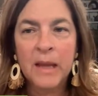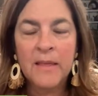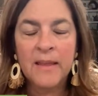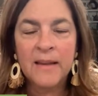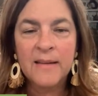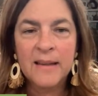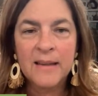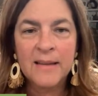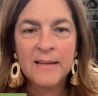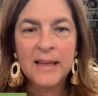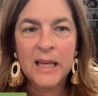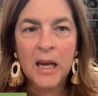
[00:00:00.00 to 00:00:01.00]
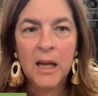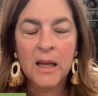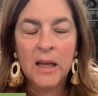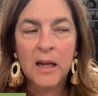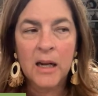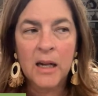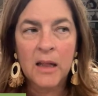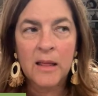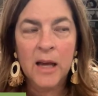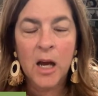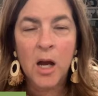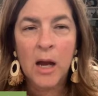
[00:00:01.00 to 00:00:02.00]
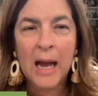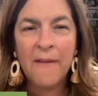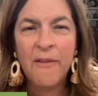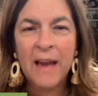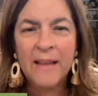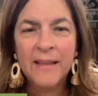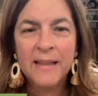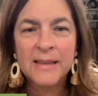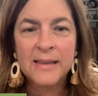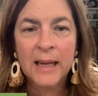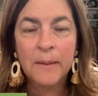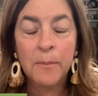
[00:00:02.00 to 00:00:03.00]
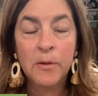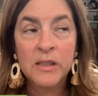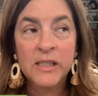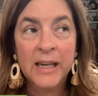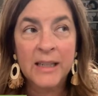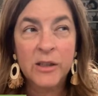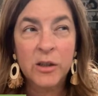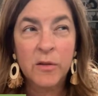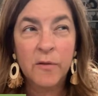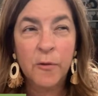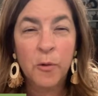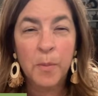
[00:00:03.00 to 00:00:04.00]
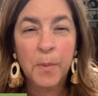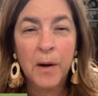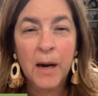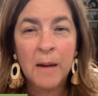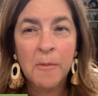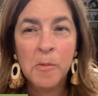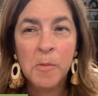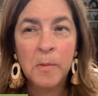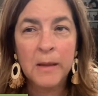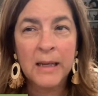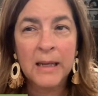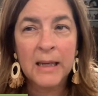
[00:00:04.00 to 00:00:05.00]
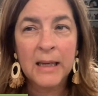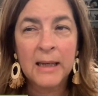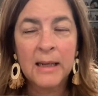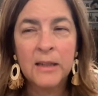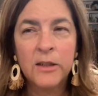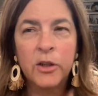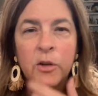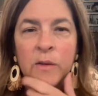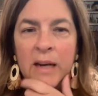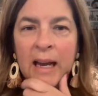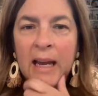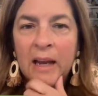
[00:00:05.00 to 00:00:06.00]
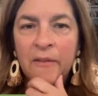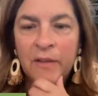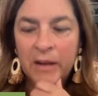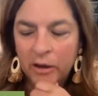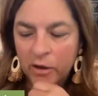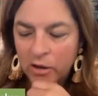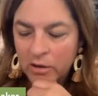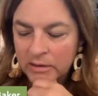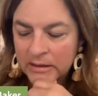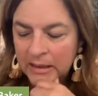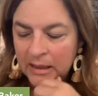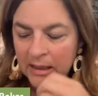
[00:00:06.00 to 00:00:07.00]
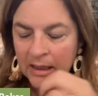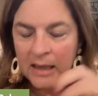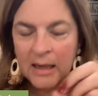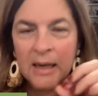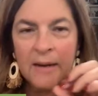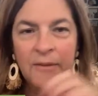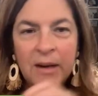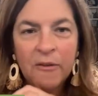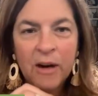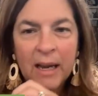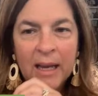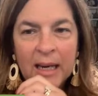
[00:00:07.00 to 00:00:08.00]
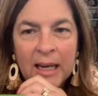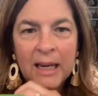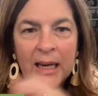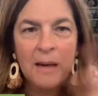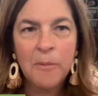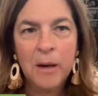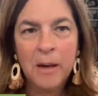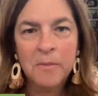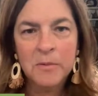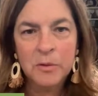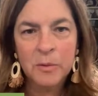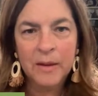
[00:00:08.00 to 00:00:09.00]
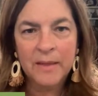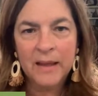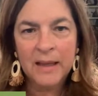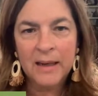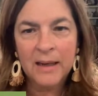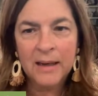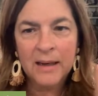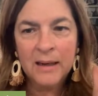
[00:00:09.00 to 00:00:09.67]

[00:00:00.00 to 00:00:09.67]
This is the I've had this same projector for probably 2.5 years. I've never had any problems with it.